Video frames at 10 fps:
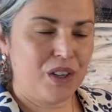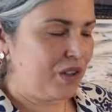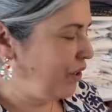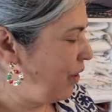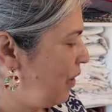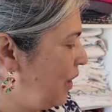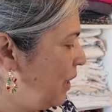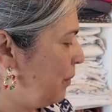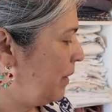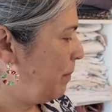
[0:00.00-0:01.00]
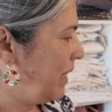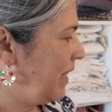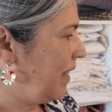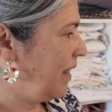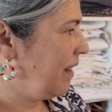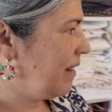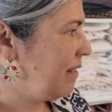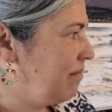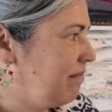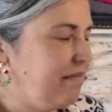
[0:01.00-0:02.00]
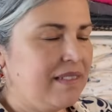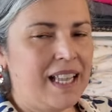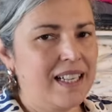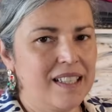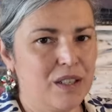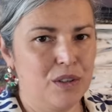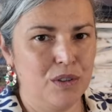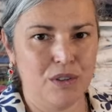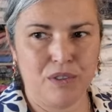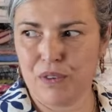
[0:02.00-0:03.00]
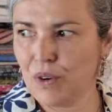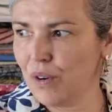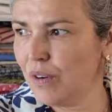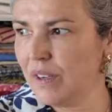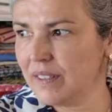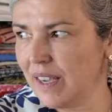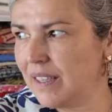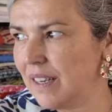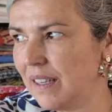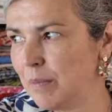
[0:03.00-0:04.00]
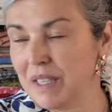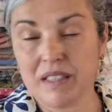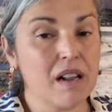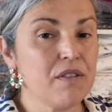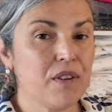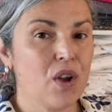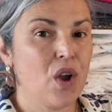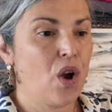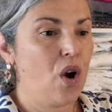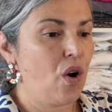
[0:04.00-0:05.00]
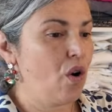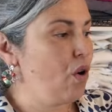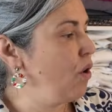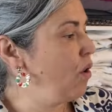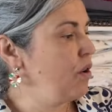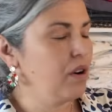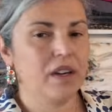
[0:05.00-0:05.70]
So it would be nice and loose for a size like myself or